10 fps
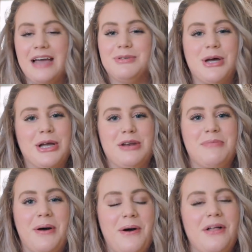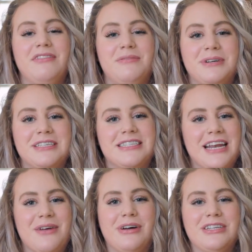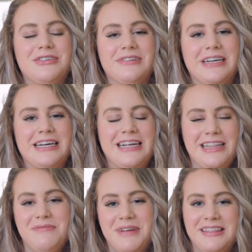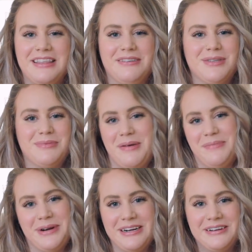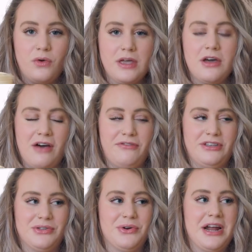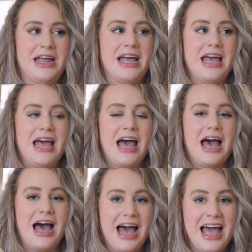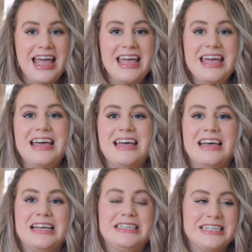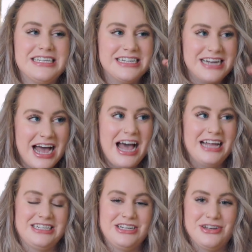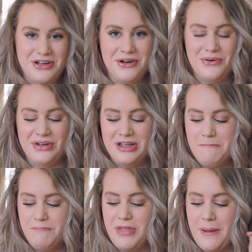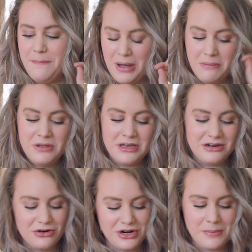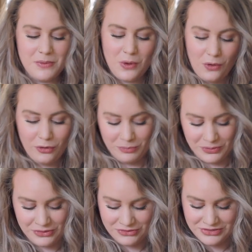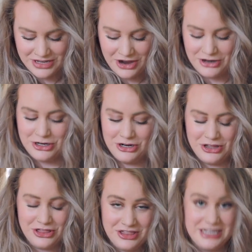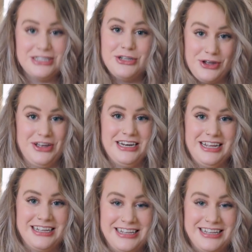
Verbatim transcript: I'm talking about all the books that I want to read in the month of September. Quick coffee story. I did not know that pumpkin cream cold brews are this good.